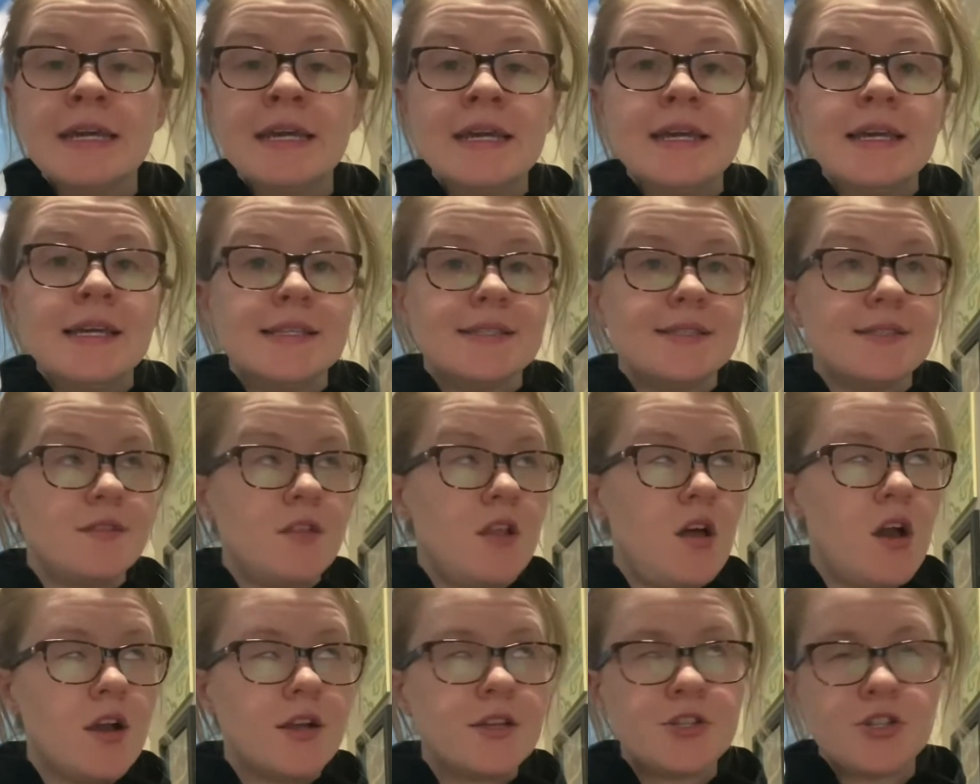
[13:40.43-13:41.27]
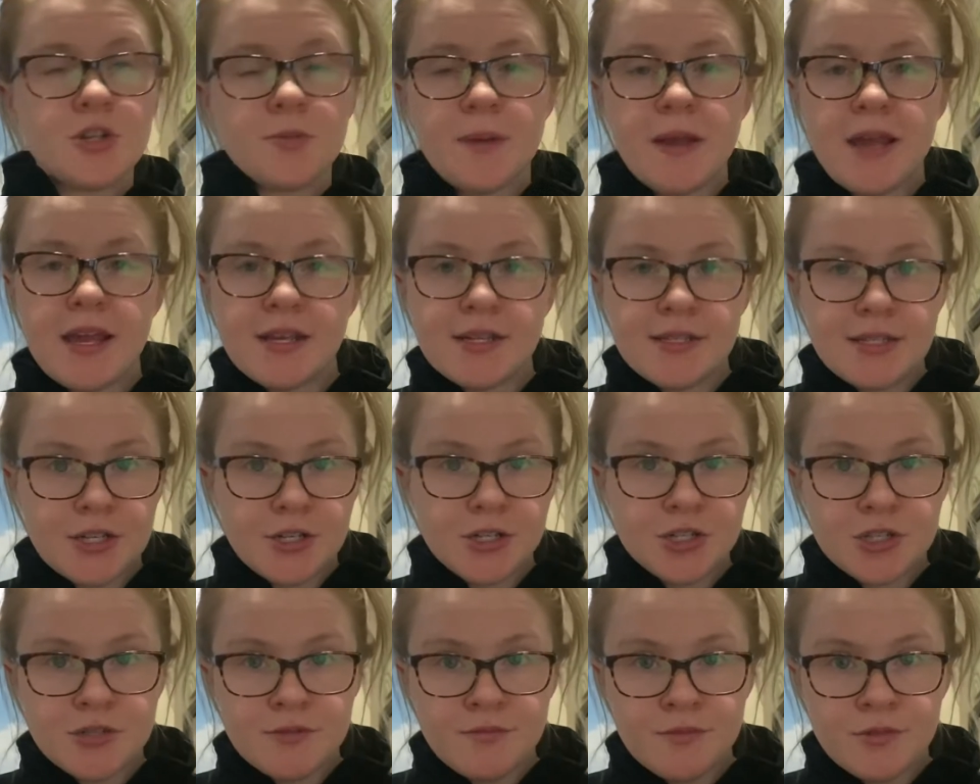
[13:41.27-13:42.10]
As long as you're paying
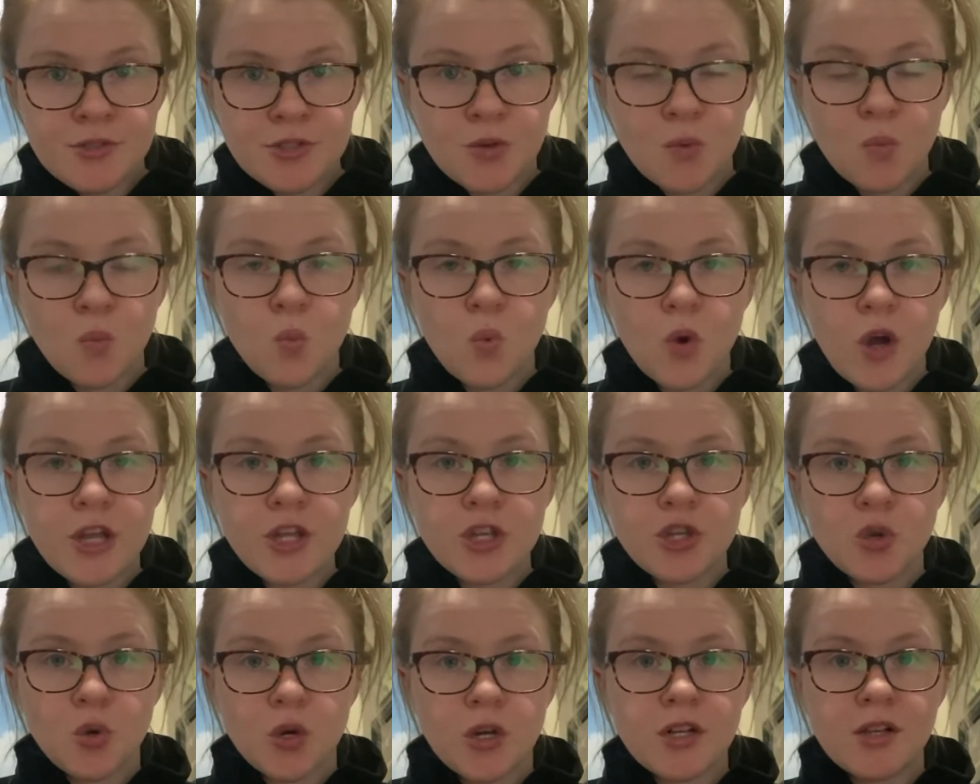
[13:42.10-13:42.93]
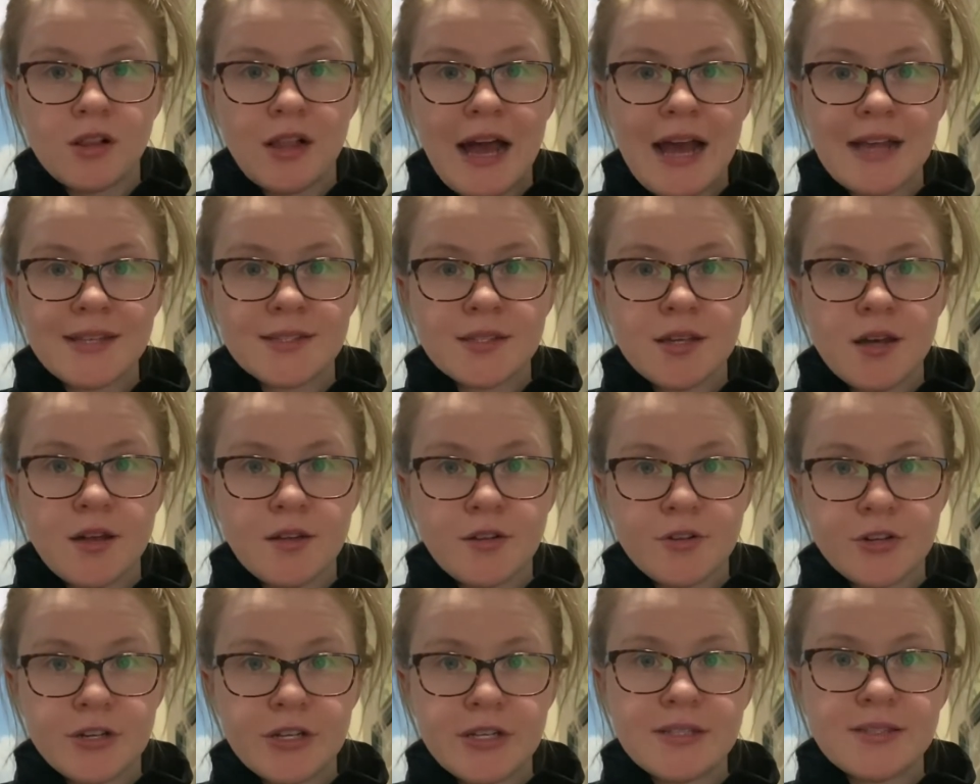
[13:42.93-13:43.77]
attention to what your class
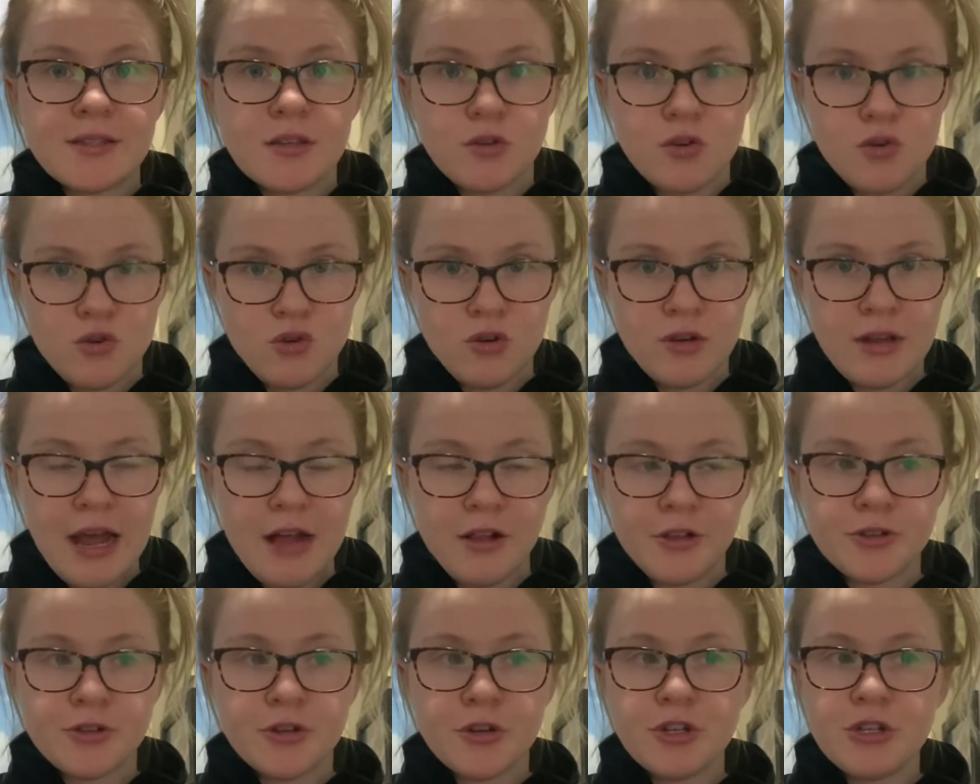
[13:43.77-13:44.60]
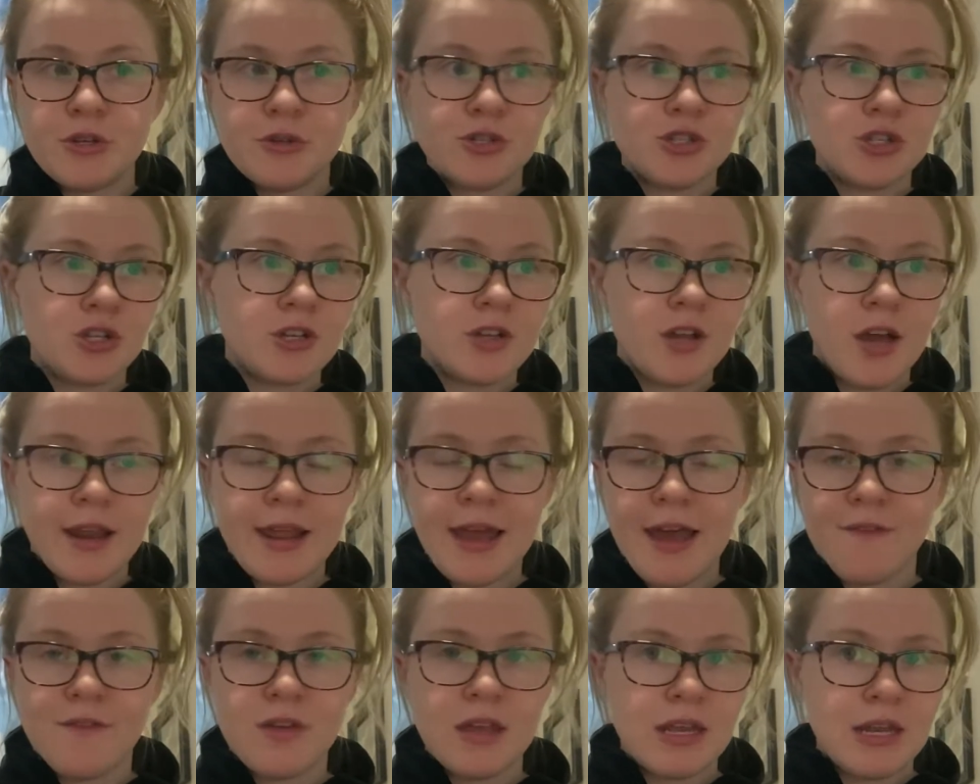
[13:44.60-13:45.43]
color is in Google Calendar, you should not
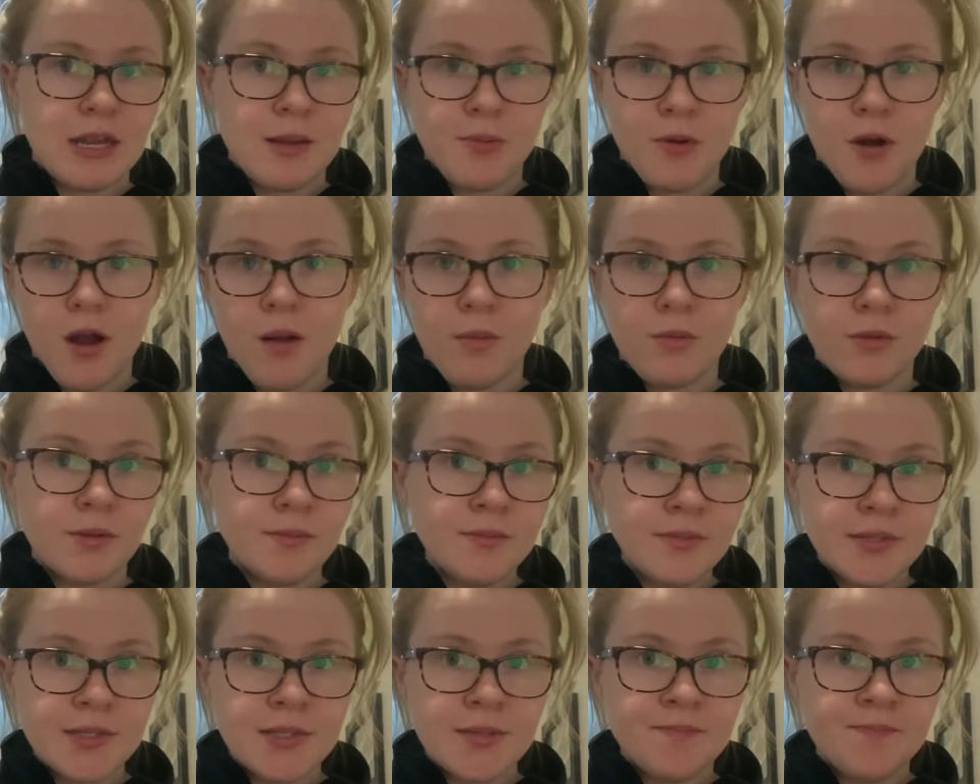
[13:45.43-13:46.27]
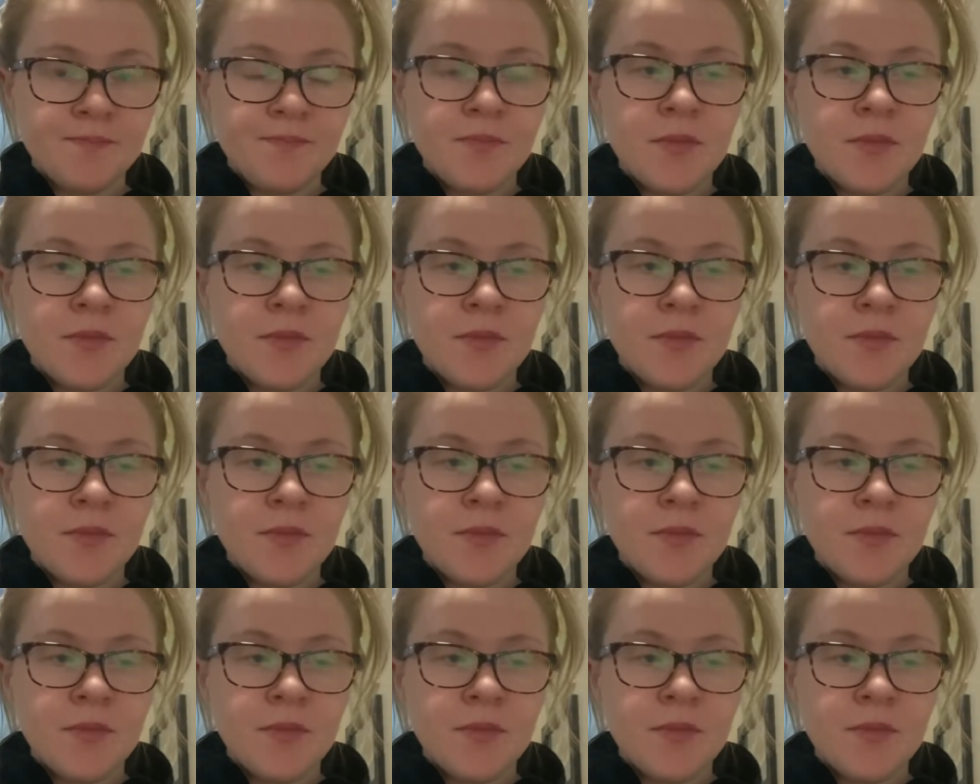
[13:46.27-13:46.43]
have any problems.